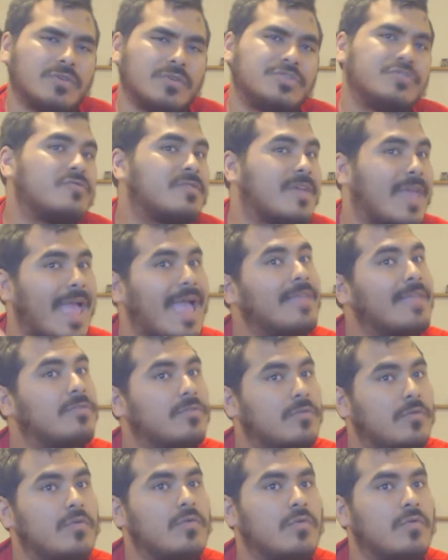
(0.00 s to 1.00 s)
which you can
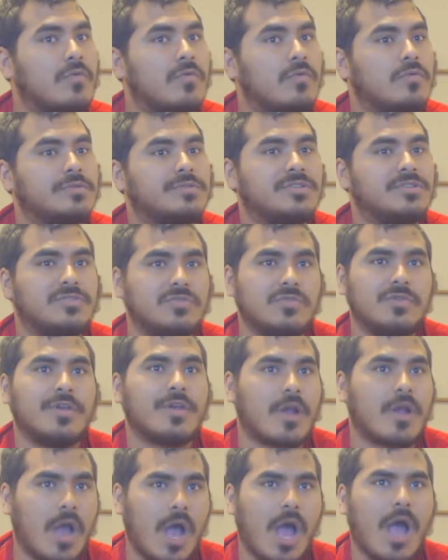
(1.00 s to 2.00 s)
do to do
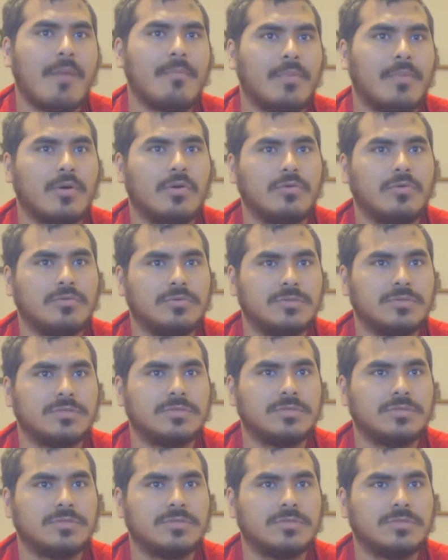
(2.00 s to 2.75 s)
your combos,